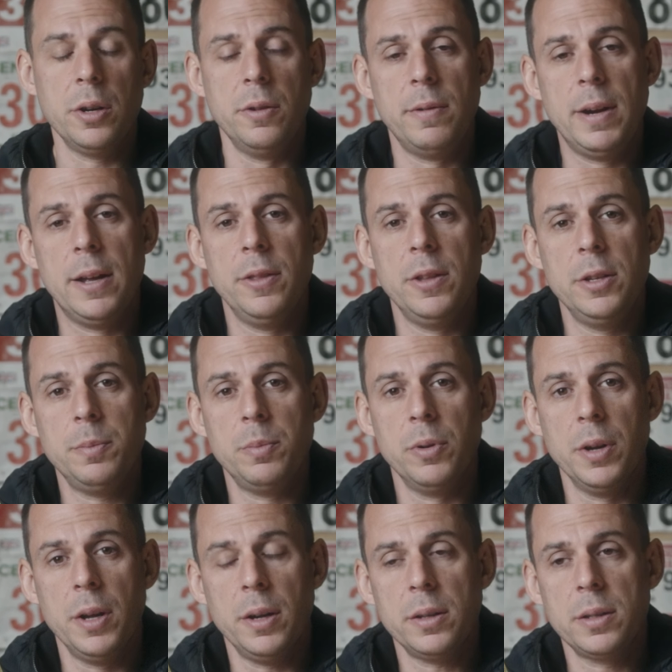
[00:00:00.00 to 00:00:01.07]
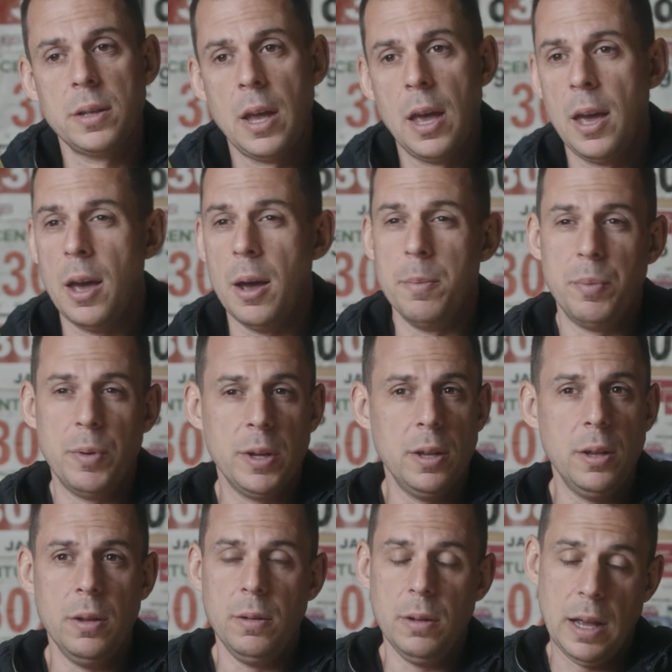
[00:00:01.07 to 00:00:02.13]
around these products and bring
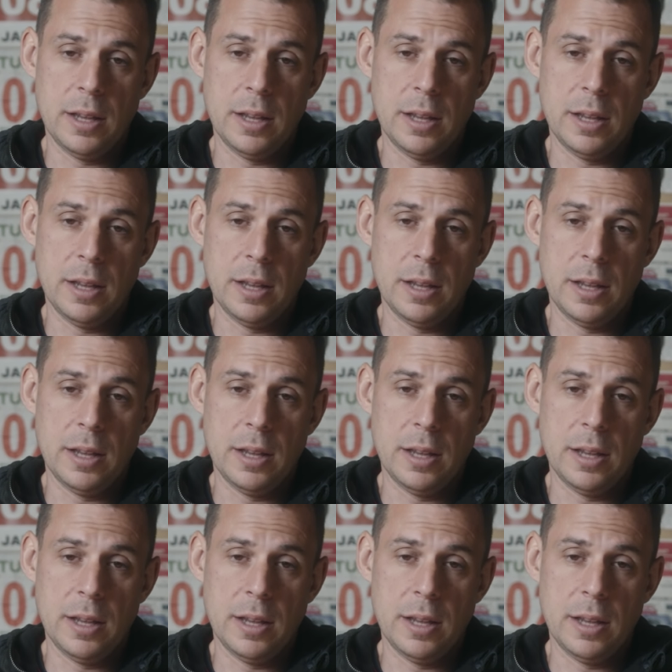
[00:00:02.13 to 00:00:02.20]
you,